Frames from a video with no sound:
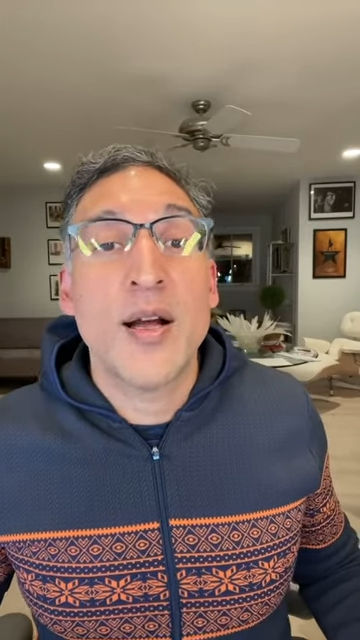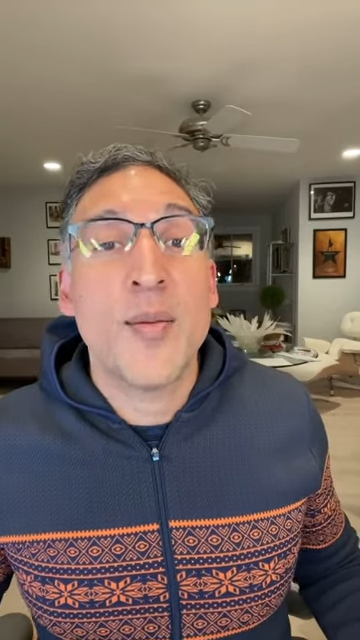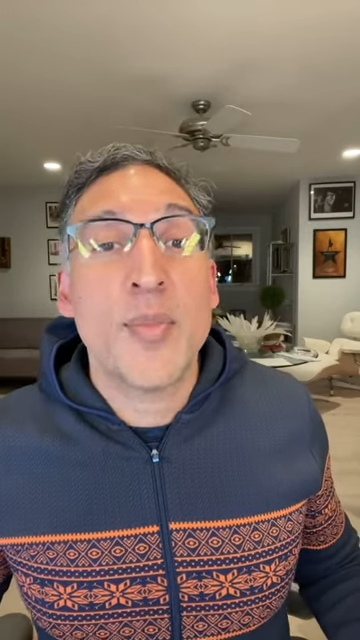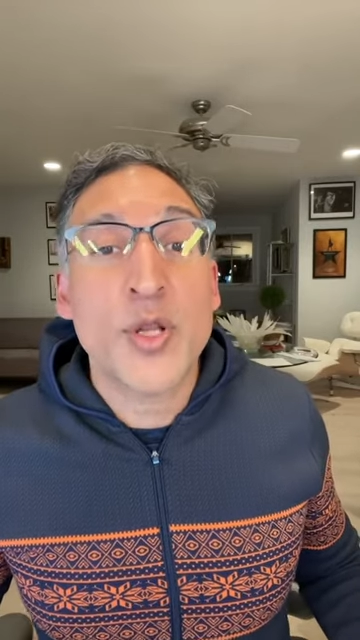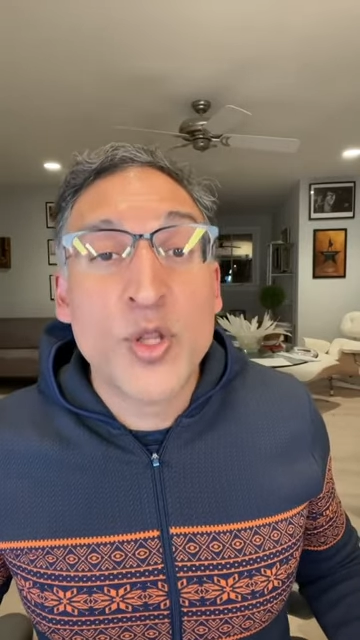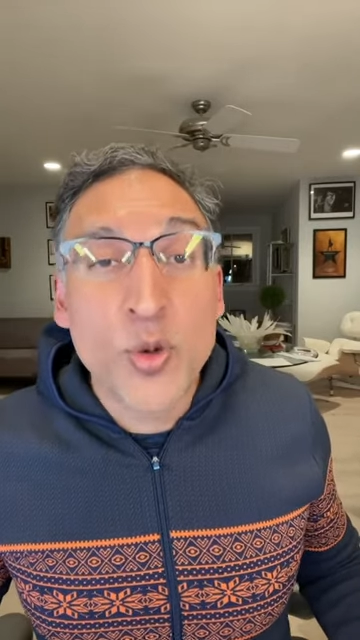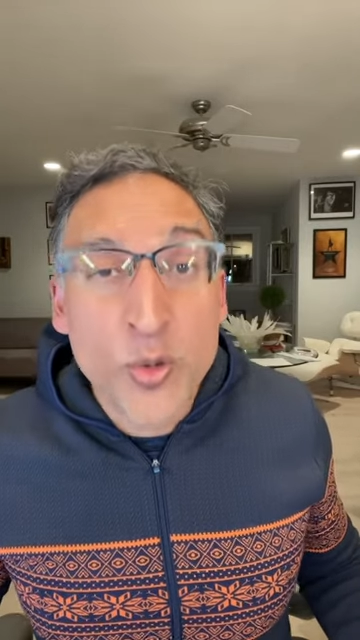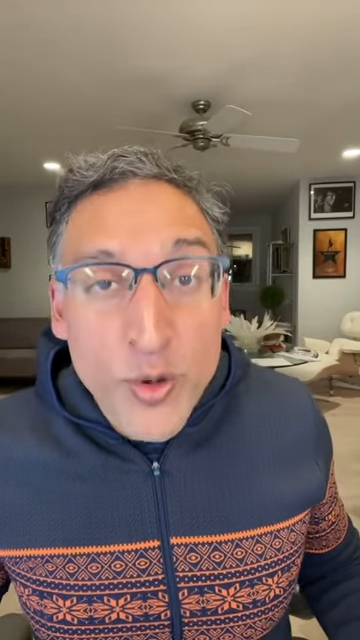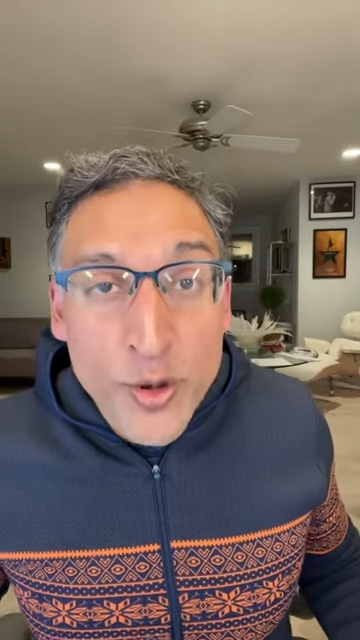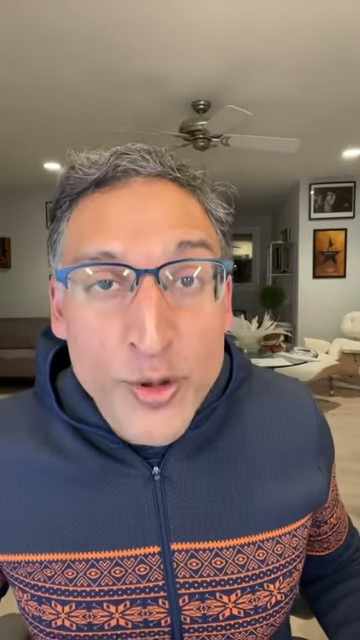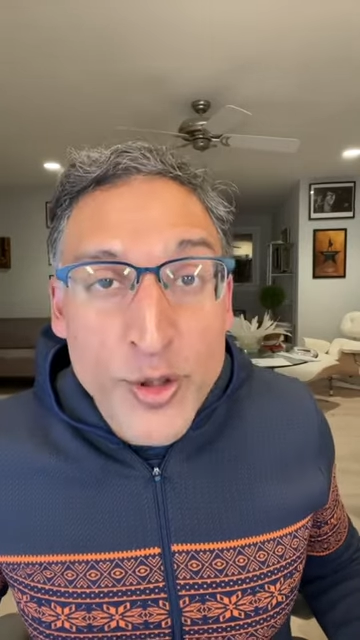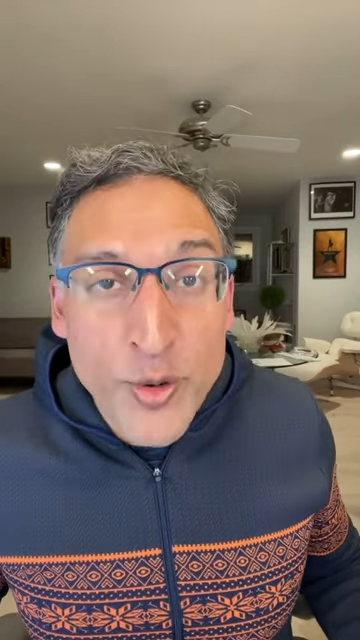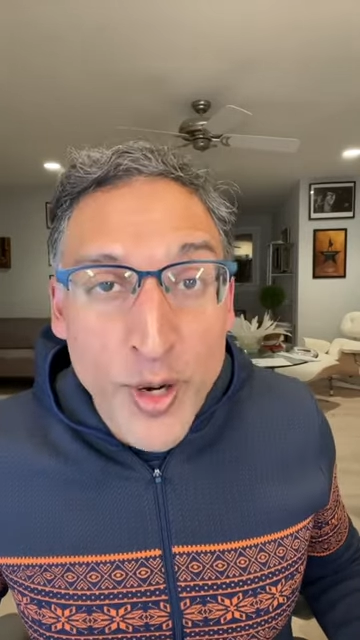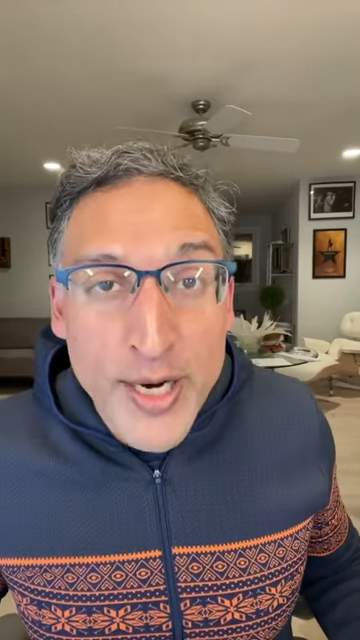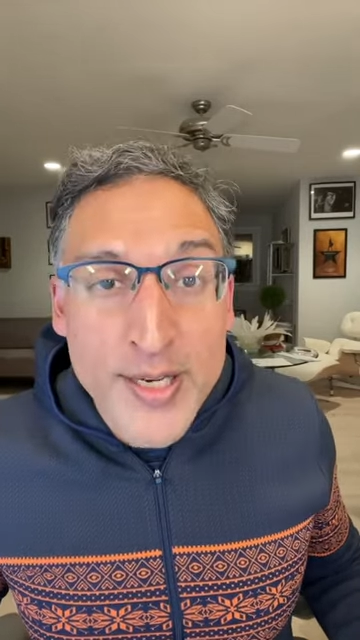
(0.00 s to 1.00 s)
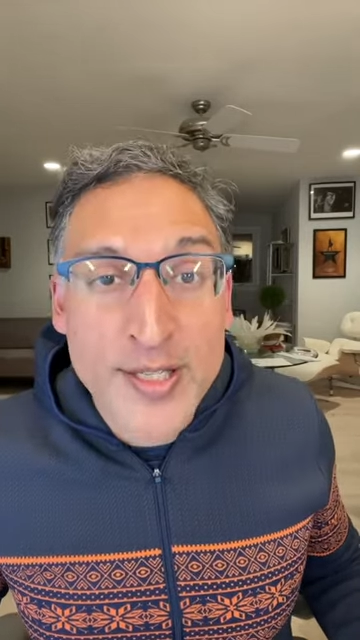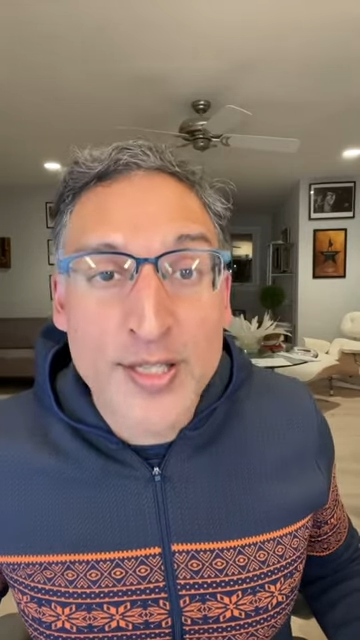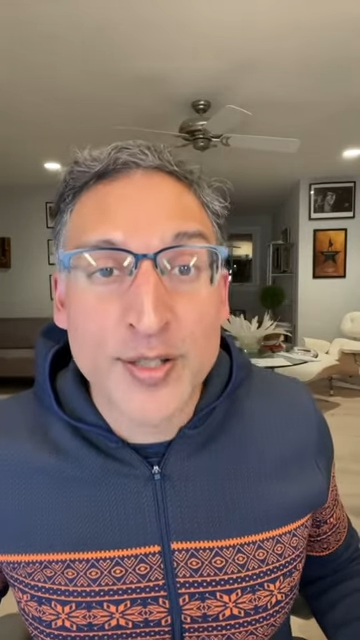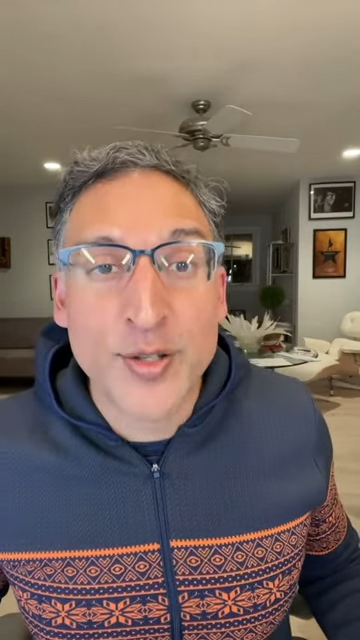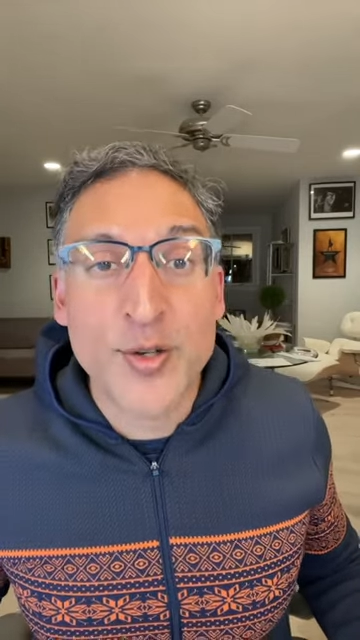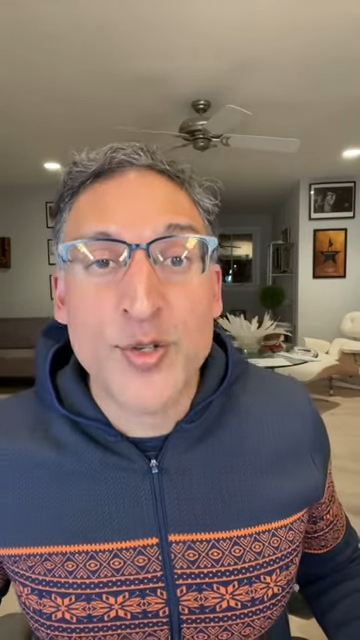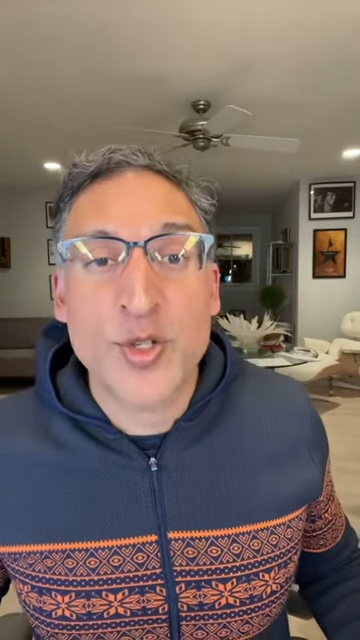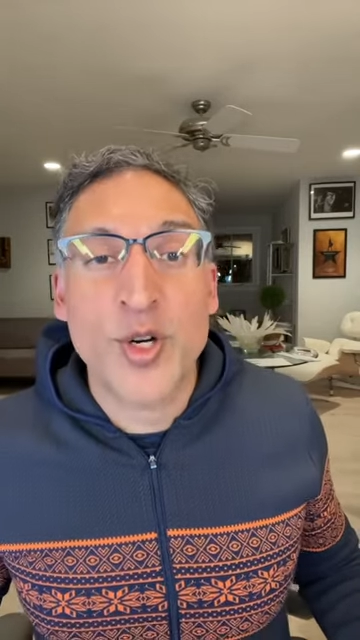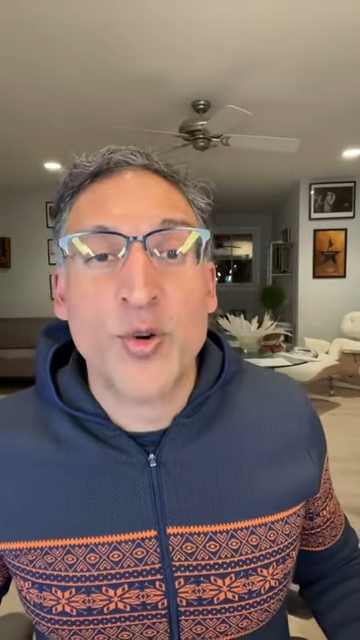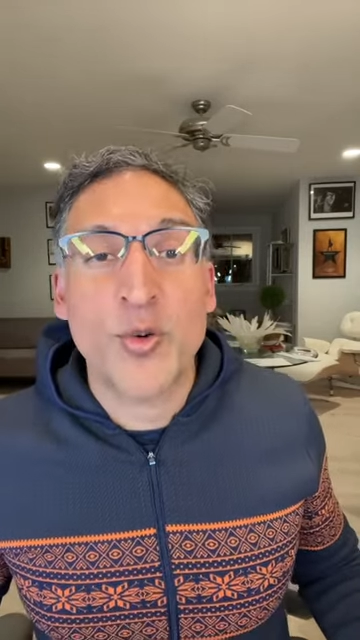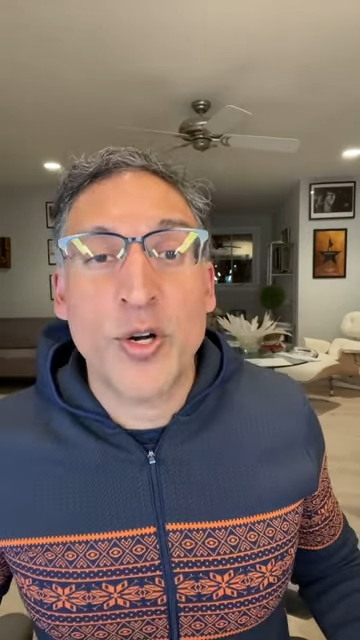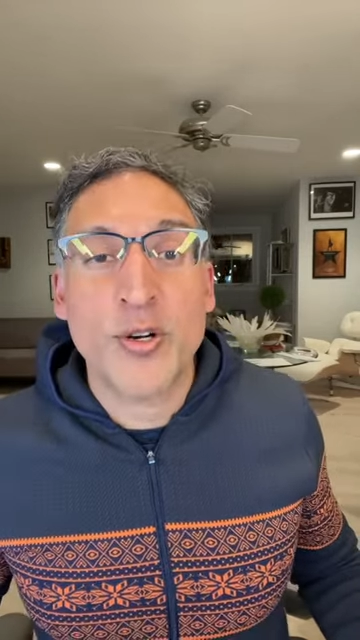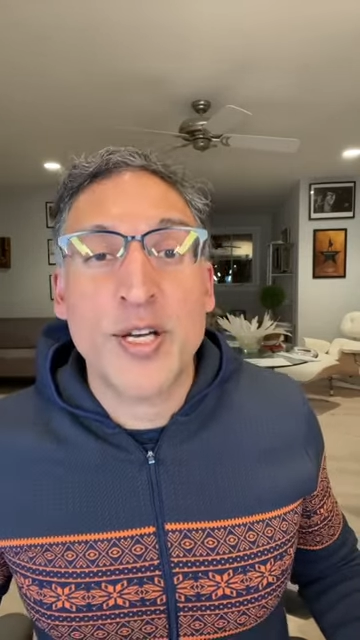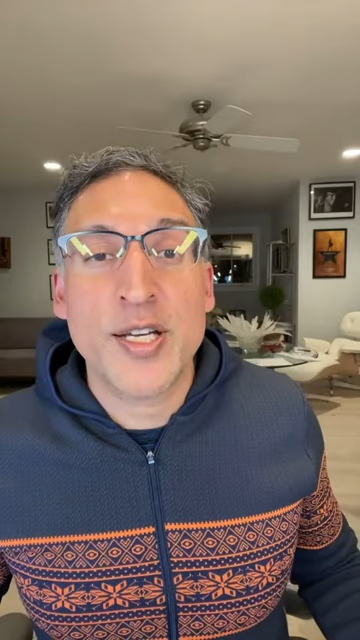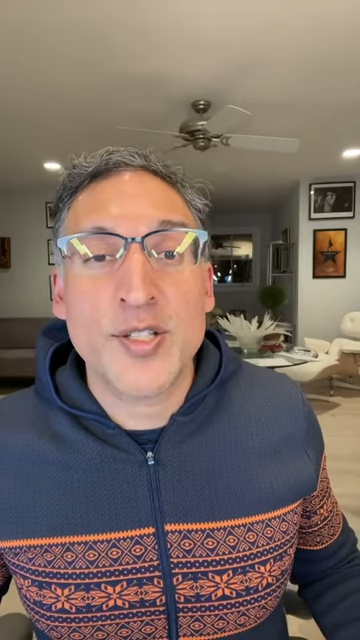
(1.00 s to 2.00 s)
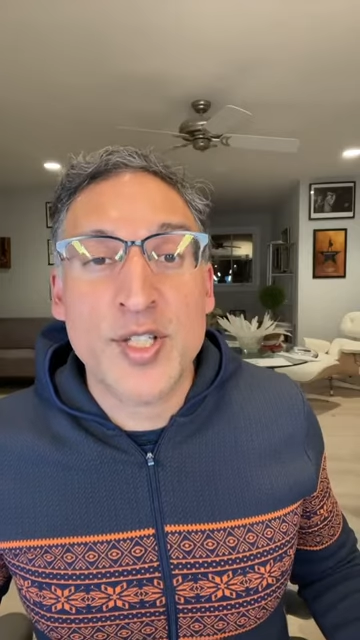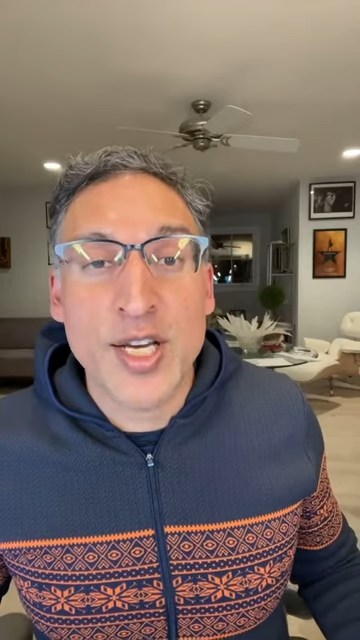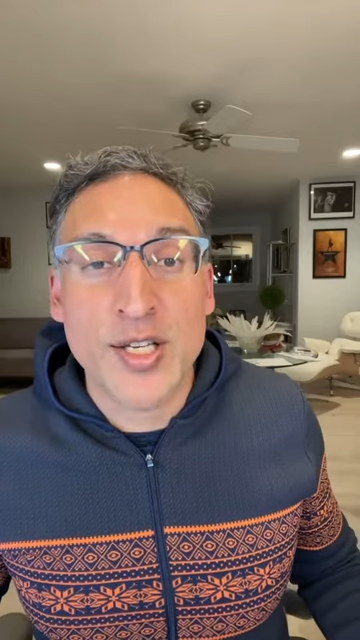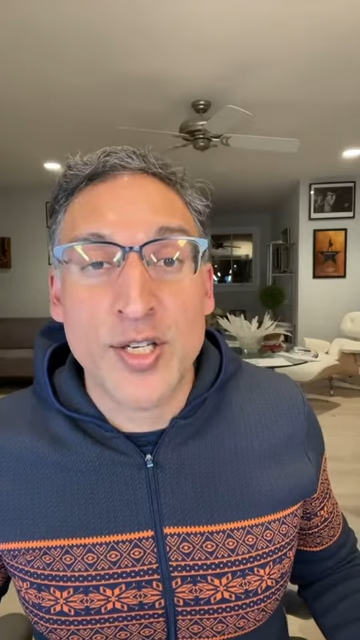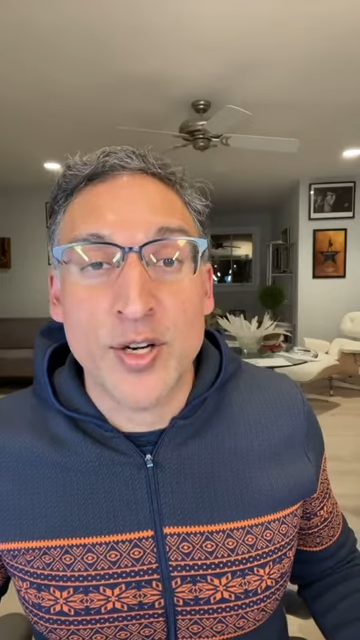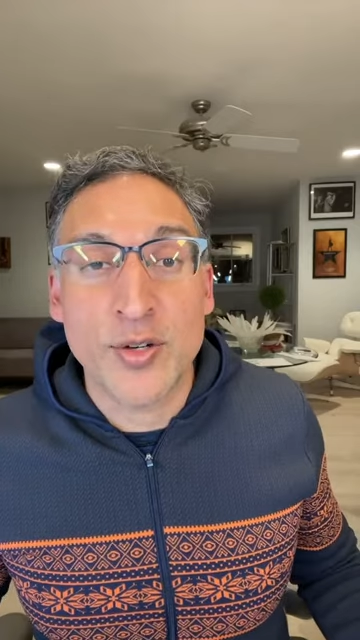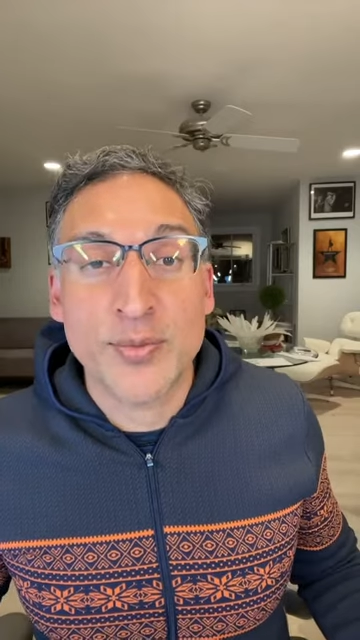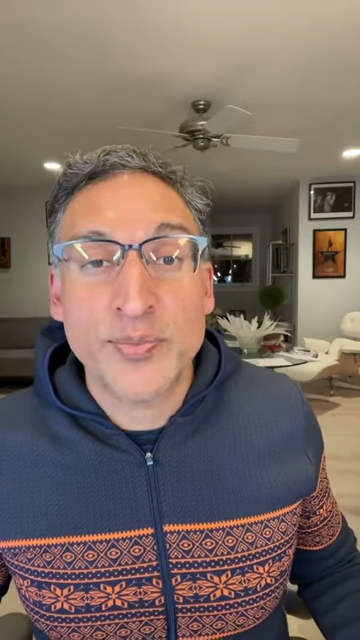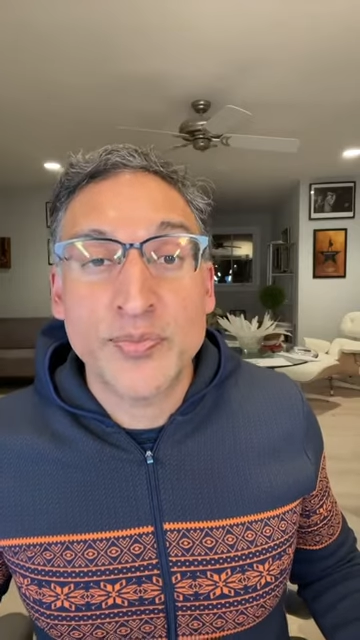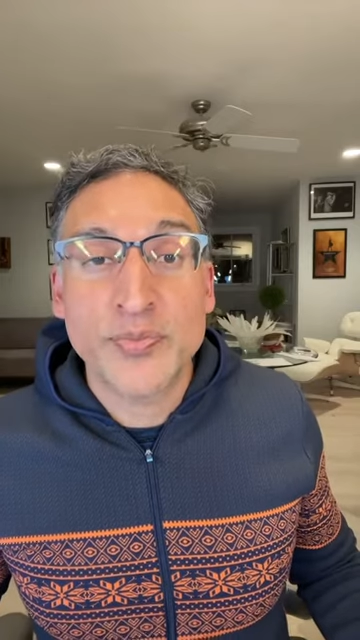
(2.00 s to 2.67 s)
But the world's greatest loser will continue.